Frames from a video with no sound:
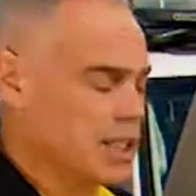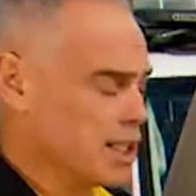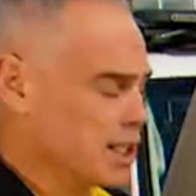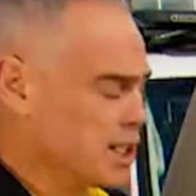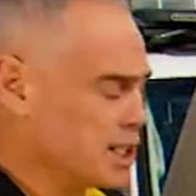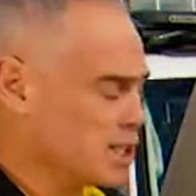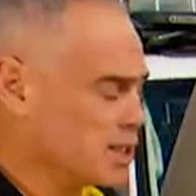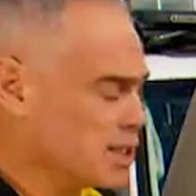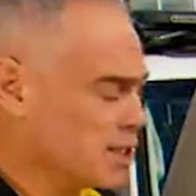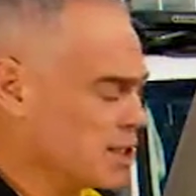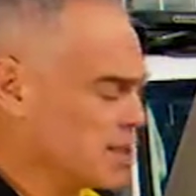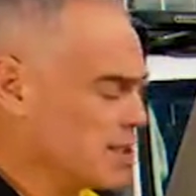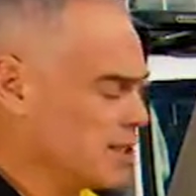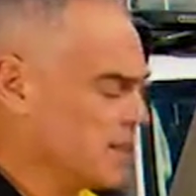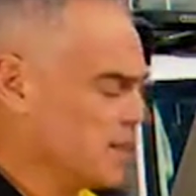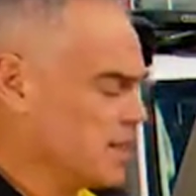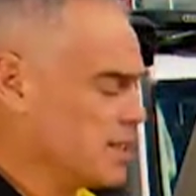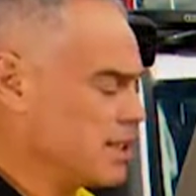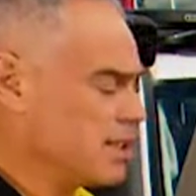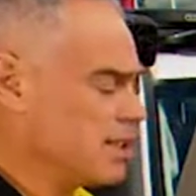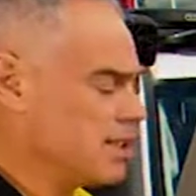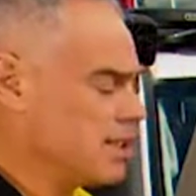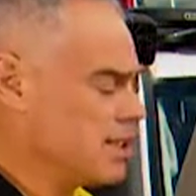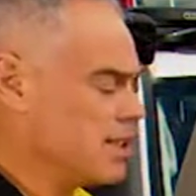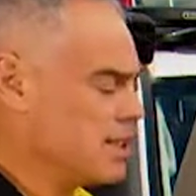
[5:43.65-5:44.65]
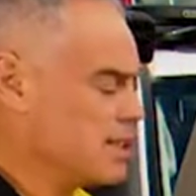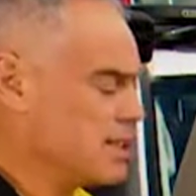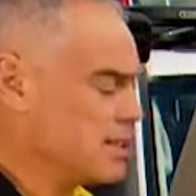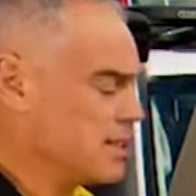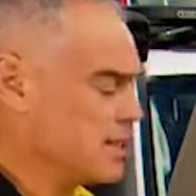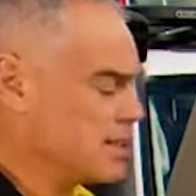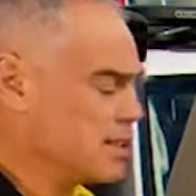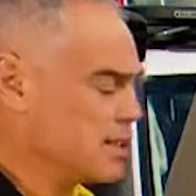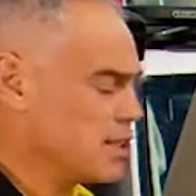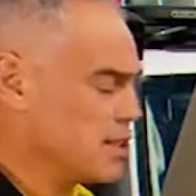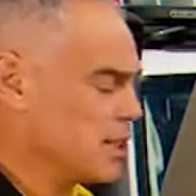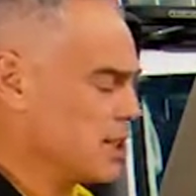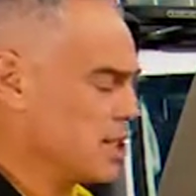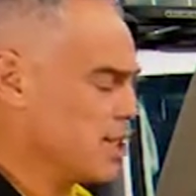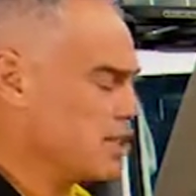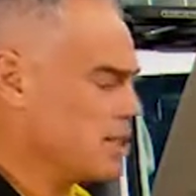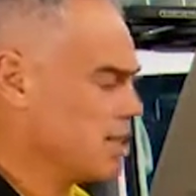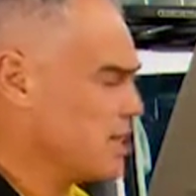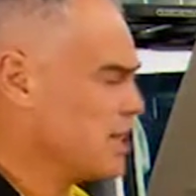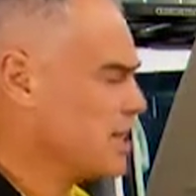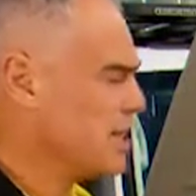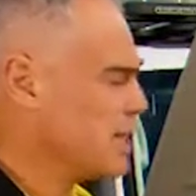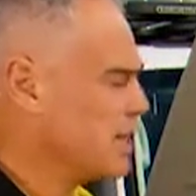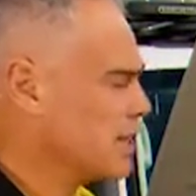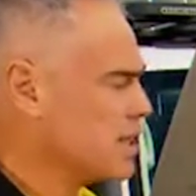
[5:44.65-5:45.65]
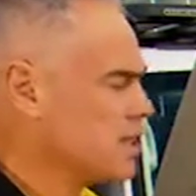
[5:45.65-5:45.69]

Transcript: It's a DC to DC charger.